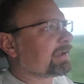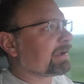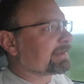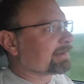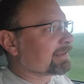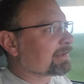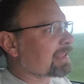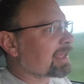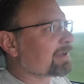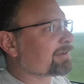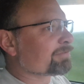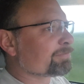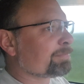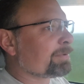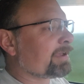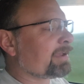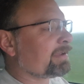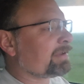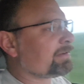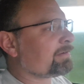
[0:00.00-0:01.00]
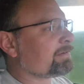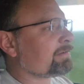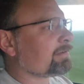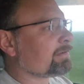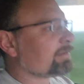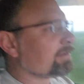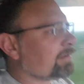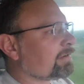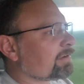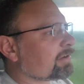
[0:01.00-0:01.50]
and a lot of
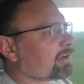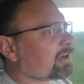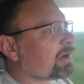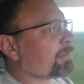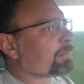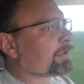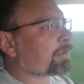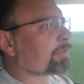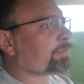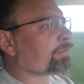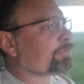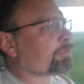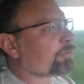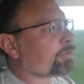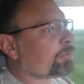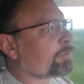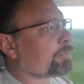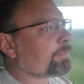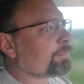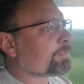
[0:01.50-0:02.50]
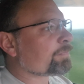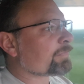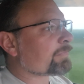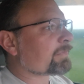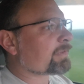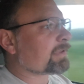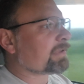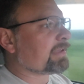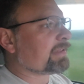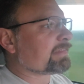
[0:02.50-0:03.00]
pain coming through.
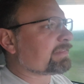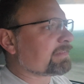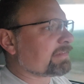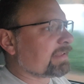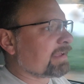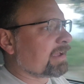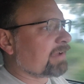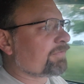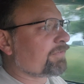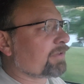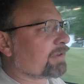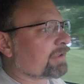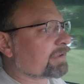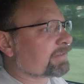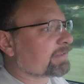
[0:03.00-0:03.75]
I felt